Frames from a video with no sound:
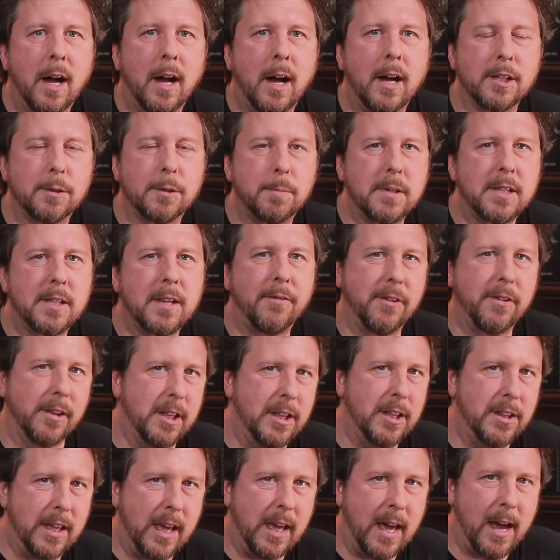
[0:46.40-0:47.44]

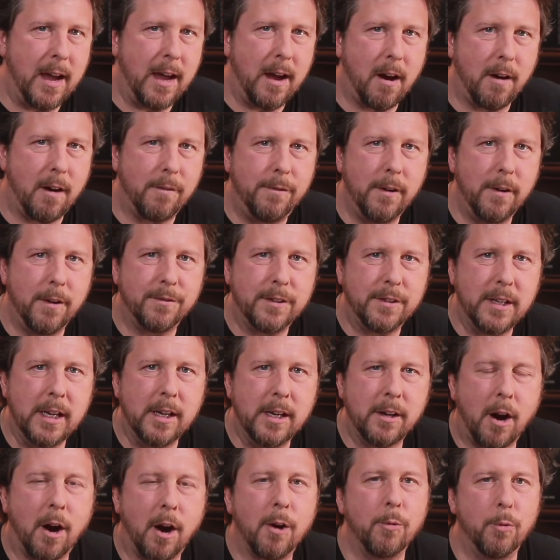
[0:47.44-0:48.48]
specifically the
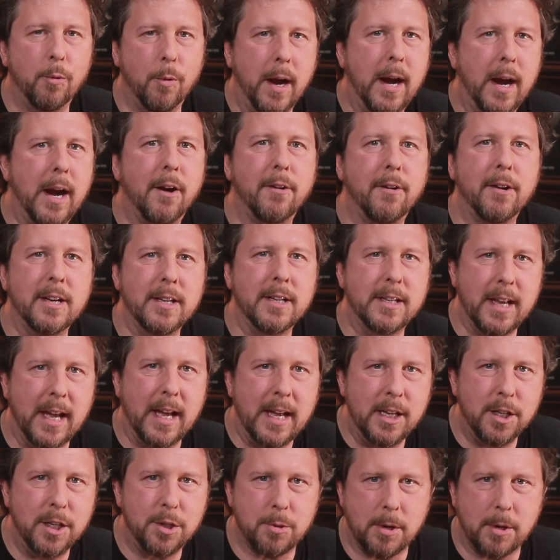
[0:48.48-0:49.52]
AR-15, are rare and
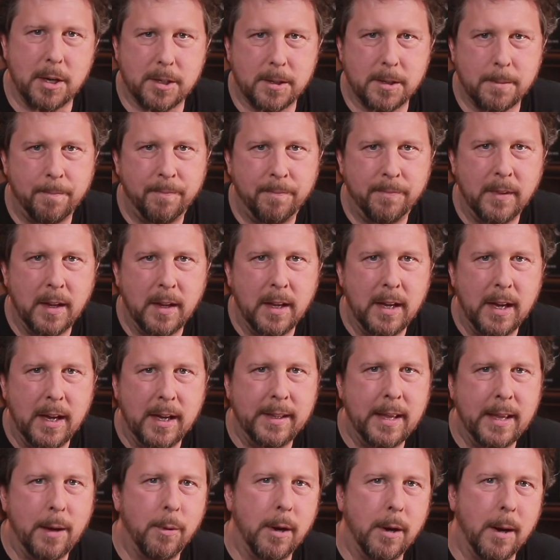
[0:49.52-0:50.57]
dangerous,
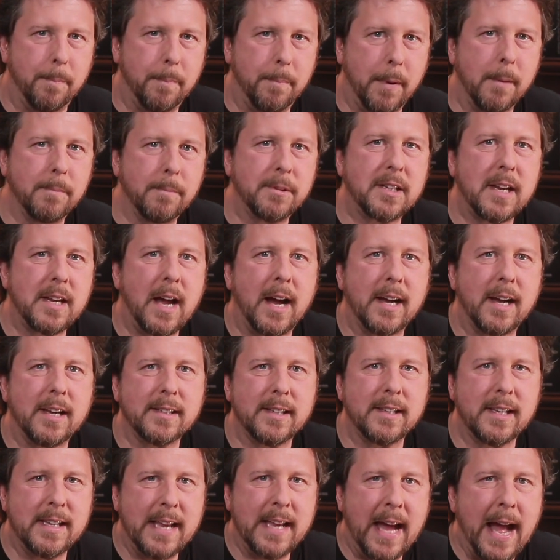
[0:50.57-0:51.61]
and that when a bump stock is
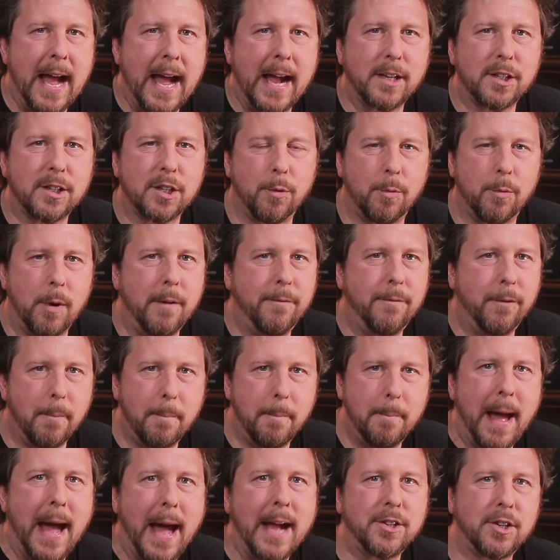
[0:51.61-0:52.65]
attached, the rifle
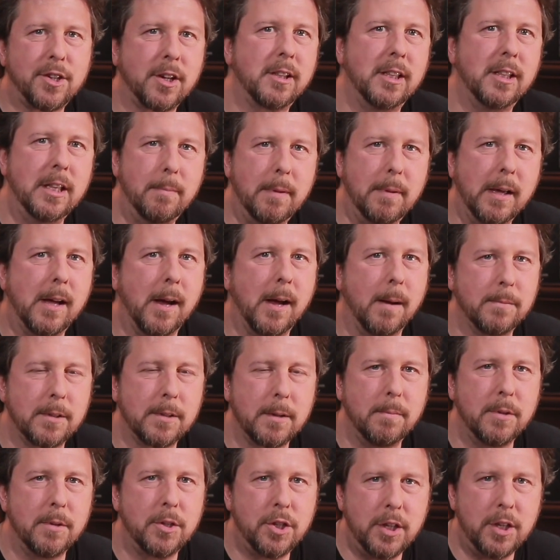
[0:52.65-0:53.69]
magically becomes a
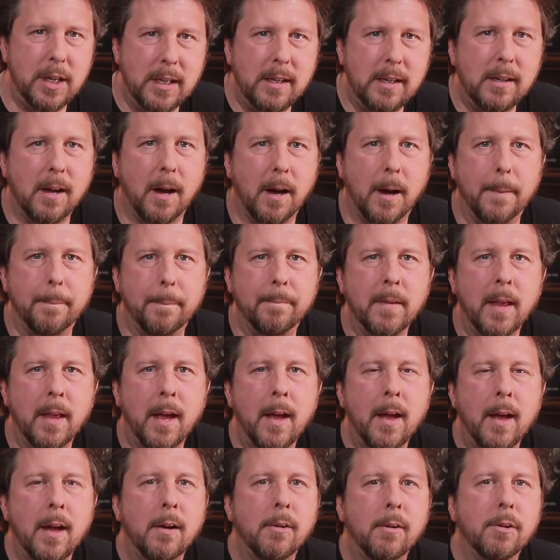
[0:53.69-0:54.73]
machine gun.
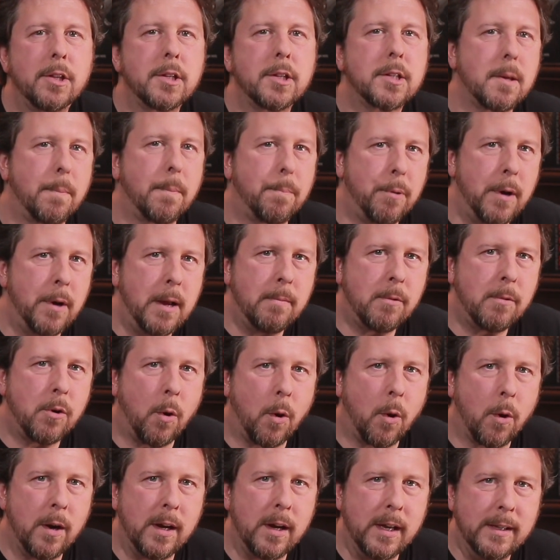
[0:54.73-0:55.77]
Well, the Supreme
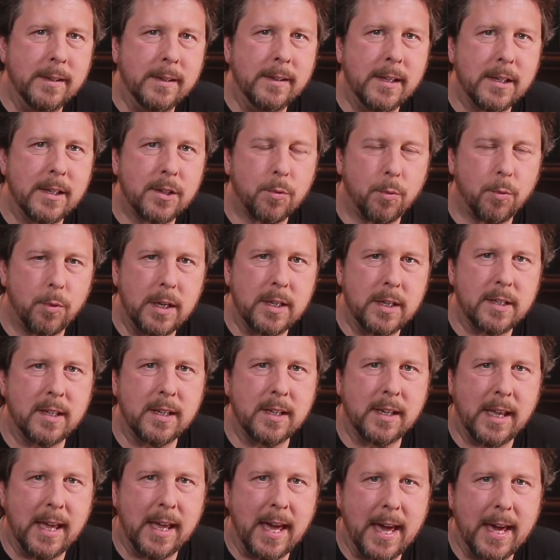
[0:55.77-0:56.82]
Court in this
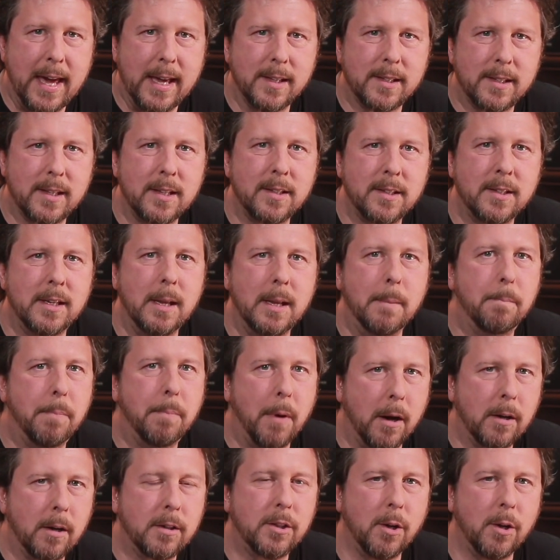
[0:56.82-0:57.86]
recent case has
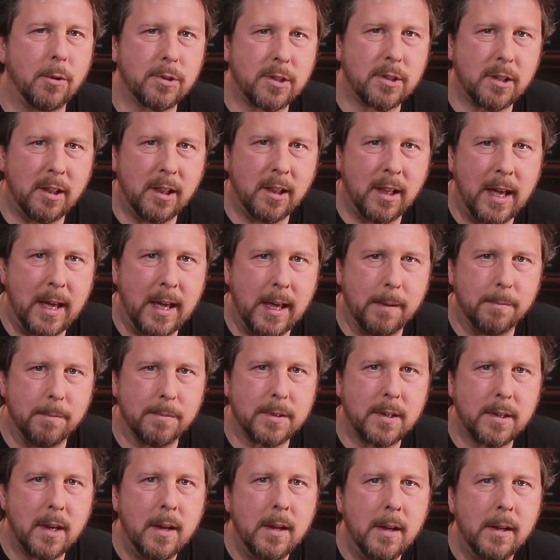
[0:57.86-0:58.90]
debunked those
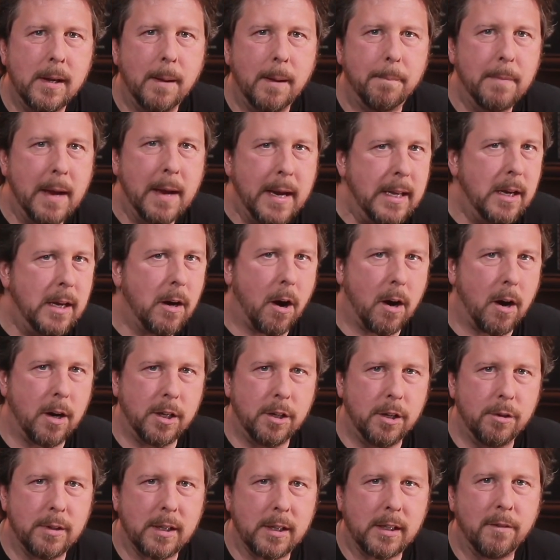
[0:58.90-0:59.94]
claims. Now, many
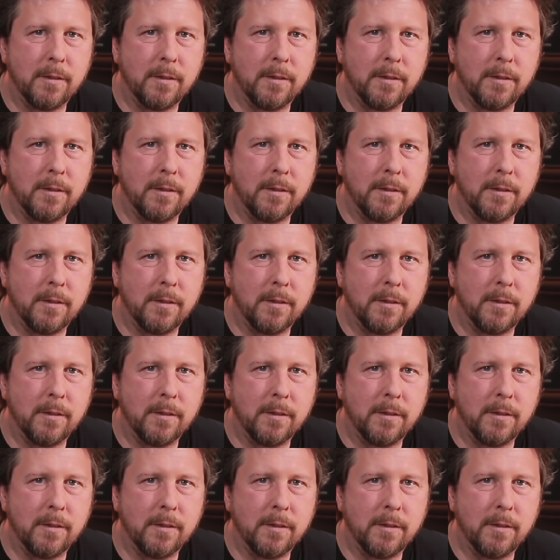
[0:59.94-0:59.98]
argue that